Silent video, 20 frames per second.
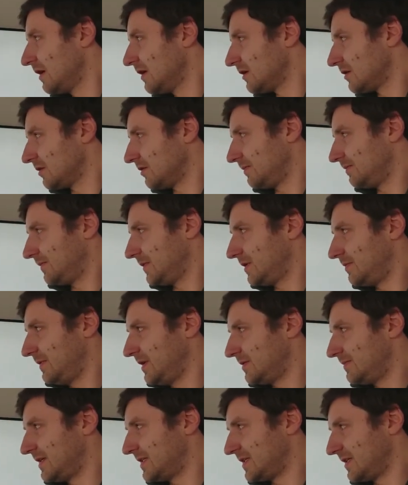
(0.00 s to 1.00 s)
So it
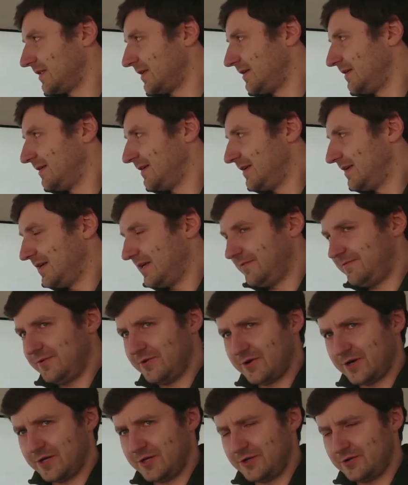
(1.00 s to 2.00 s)
means basically, if
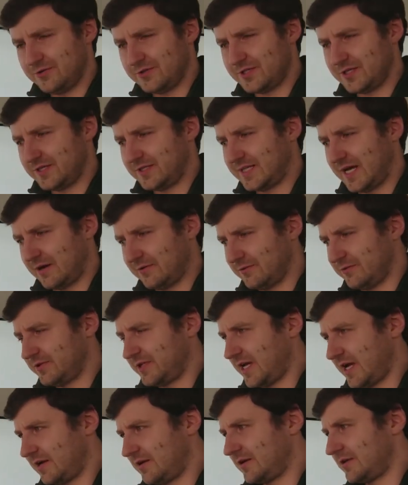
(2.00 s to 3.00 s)
you are using
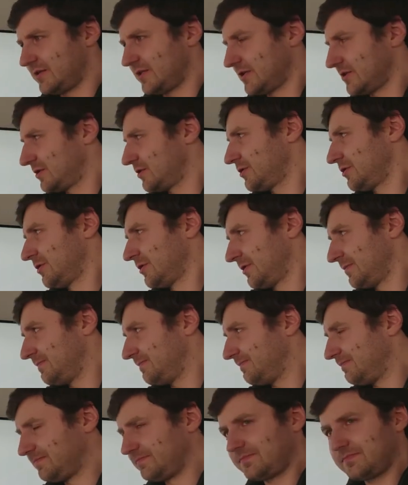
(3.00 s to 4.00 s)
download handler texture,
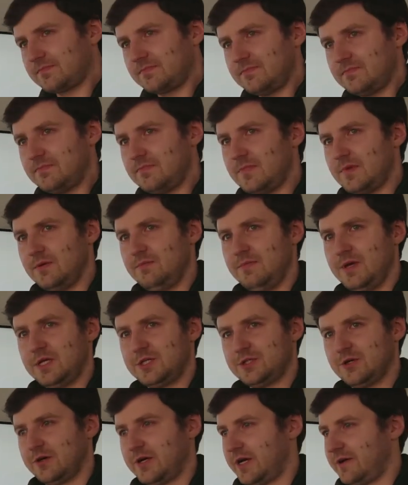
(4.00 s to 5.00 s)
make
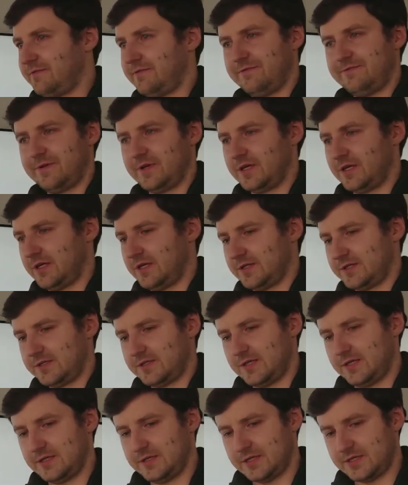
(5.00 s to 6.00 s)
sure everything
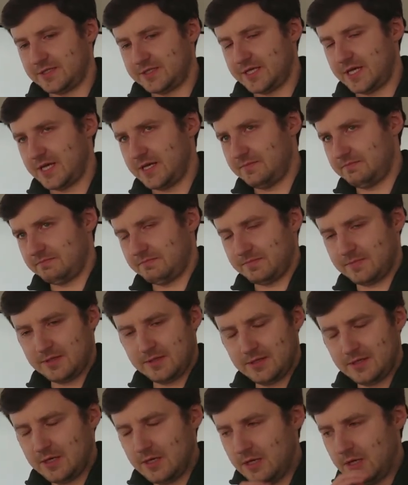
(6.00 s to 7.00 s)
is in the same
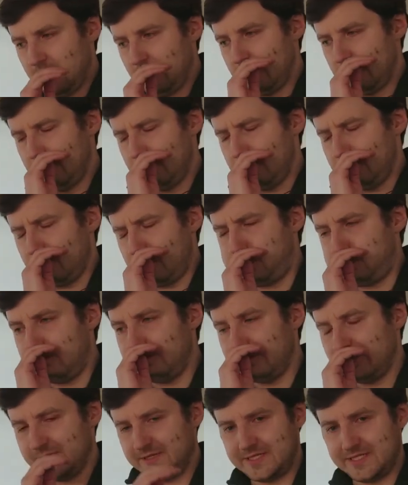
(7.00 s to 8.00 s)

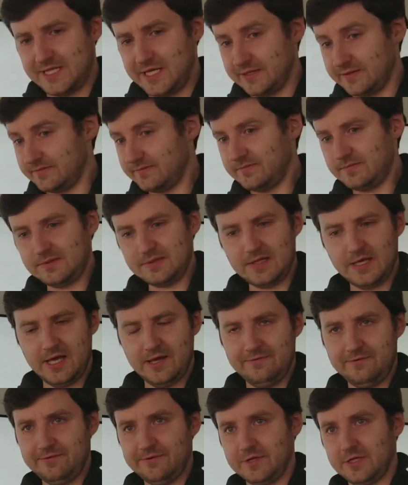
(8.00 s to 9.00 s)
scene.
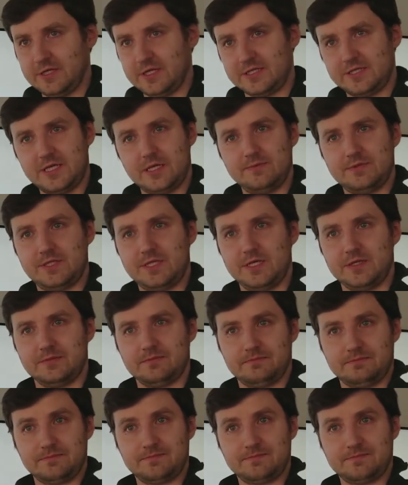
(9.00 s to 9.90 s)
Everything in the same scene.